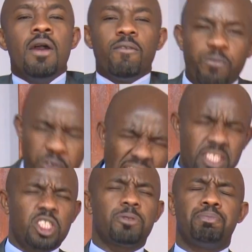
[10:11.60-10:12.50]

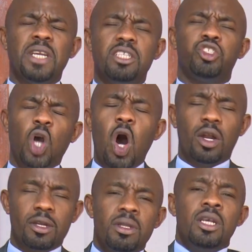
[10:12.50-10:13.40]
First P
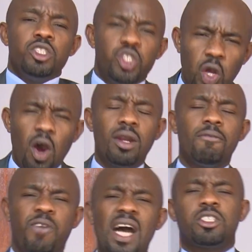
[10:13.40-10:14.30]
John, John,
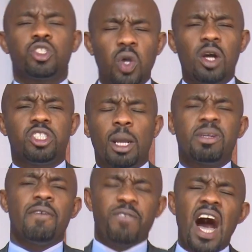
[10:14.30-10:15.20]
First John
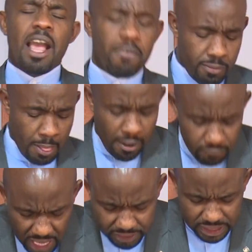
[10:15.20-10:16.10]
chapter 5,
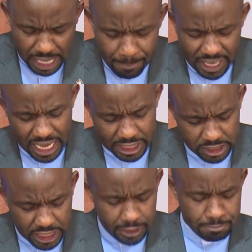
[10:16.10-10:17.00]
verse number
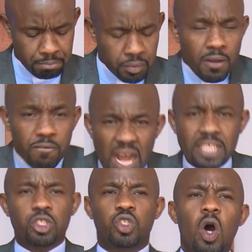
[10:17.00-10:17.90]
19.
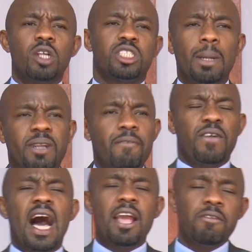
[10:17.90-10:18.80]
First John chapter
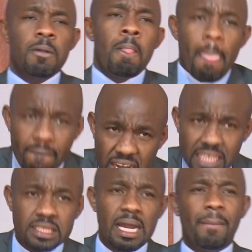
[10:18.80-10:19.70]
5,
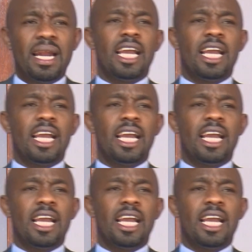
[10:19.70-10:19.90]
verse number